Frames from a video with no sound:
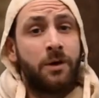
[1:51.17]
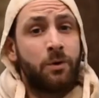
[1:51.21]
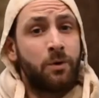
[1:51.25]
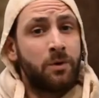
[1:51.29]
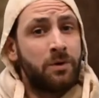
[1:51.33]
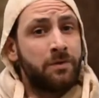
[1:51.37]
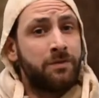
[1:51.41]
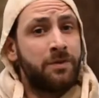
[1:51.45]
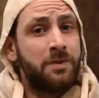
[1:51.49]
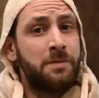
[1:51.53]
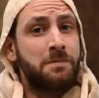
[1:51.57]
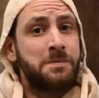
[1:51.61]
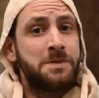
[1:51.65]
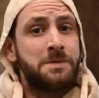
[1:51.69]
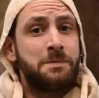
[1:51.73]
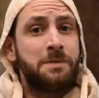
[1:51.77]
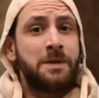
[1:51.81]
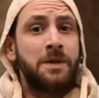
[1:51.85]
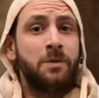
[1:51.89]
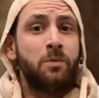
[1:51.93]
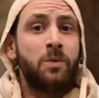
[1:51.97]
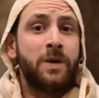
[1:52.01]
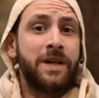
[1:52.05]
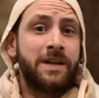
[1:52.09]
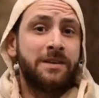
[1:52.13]
in order for them
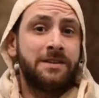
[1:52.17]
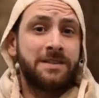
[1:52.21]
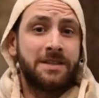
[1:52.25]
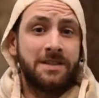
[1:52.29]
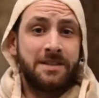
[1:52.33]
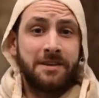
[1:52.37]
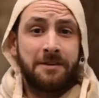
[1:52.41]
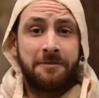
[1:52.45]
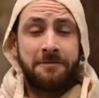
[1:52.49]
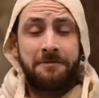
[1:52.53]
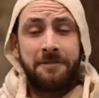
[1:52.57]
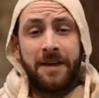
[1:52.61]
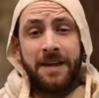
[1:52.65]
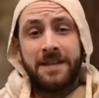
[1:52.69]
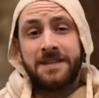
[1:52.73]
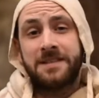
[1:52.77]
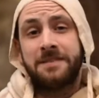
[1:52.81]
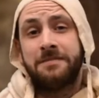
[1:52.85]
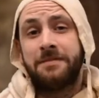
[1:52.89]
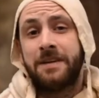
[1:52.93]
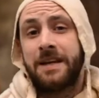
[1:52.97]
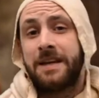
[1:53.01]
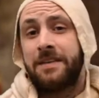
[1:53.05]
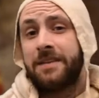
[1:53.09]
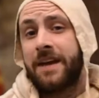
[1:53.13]
to be wielded
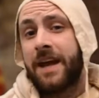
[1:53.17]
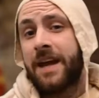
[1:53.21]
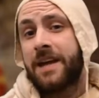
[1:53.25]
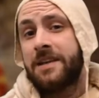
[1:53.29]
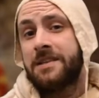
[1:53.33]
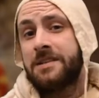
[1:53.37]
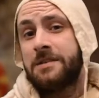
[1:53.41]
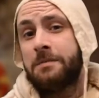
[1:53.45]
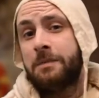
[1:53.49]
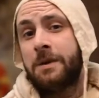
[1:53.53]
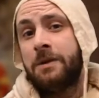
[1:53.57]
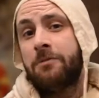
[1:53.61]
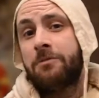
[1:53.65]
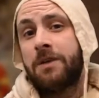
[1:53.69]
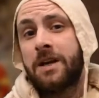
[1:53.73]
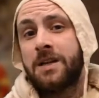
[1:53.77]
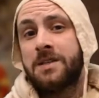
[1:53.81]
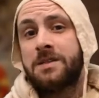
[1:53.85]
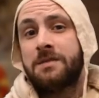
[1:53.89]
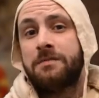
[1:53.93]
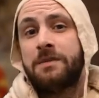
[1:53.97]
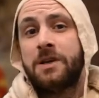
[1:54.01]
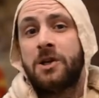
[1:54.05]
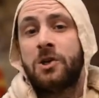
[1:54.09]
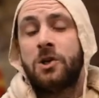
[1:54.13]
effectively, they had to be
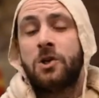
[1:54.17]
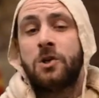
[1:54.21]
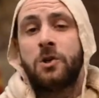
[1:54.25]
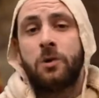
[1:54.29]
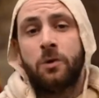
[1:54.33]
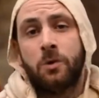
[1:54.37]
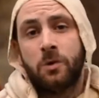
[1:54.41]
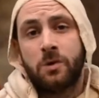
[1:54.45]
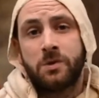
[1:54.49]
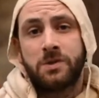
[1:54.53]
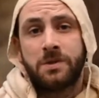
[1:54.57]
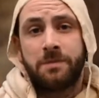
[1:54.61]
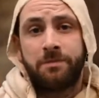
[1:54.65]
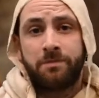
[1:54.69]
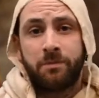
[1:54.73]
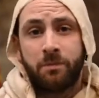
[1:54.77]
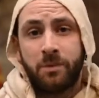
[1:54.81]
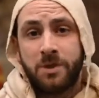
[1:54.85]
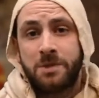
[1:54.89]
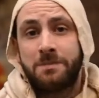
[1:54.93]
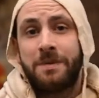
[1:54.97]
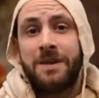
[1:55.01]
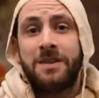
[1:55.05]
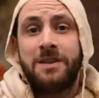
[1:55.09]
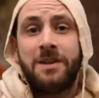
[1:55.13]
relatively short,
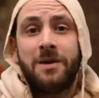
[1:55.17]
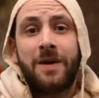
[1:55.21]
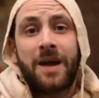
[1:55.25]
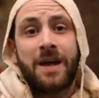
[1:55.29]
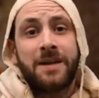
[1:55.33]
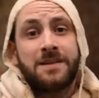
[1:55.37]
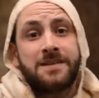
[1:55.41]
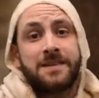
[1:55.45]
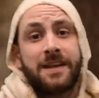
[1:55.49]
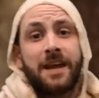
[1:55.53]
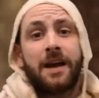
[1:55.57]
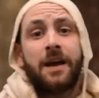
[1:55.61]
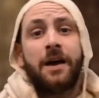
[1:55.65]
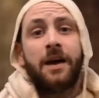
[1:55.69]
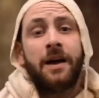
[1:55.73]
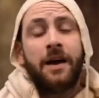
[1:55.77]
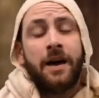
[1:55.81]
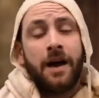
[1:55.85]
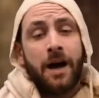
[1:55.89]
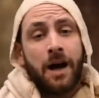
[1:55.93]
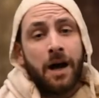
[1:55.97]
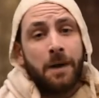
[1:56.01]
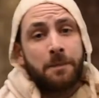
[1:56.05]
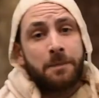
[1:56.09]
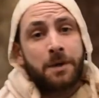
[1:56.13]
which meant that you had to get
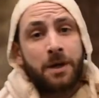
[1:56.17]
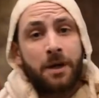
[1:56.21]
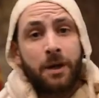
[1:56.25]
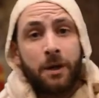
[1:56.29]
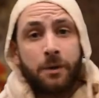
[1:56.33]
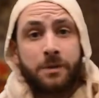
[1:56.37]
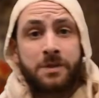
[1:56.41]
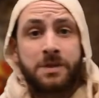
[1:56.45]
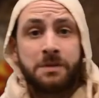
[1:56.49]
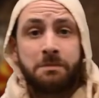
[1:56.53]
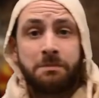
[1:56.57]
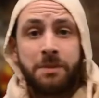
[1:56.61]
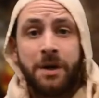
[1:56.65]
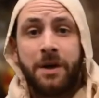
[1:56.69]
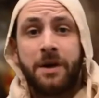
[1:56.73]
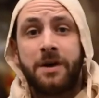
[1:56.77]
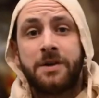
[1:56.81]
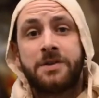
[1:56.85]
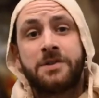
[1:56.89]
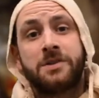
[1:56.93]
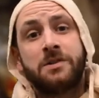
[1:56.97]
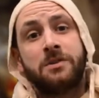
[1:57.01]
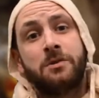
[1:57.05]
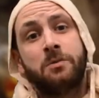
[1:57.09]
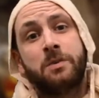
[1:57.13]
up close and
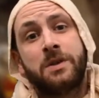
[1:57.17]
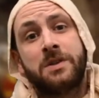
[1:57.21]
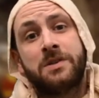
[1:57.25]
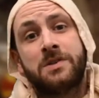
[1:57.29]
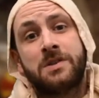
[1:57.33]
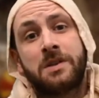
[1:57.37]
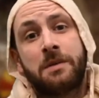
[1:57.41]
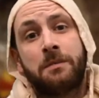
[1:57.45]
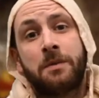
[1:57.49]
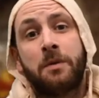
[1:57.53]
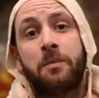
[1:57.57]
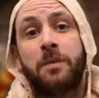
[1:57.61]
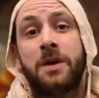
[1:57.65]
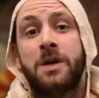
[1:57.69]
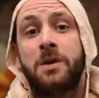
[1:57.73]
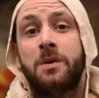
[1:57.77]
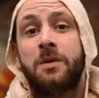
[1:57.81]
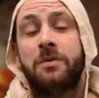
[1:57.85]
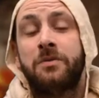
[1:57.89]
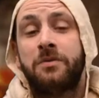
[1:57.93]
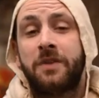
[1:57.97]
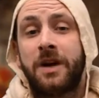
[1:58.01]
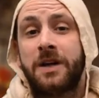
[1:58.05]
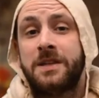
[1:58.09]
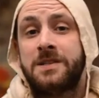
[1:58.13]
personal with someone when
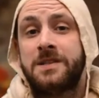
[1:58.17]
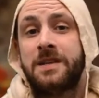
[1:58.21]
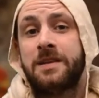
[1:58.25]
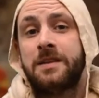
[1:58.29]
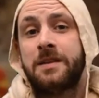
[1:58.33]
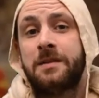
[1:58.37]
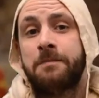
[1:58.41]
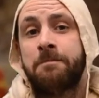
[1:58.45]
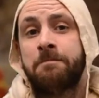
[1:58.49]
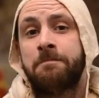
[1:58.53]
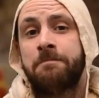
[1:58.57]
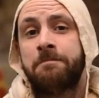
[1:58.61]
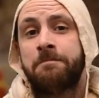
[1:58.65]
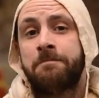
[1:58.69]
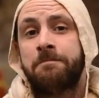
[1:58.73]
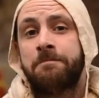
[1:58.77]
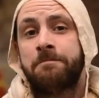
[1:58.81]
you were fighting them.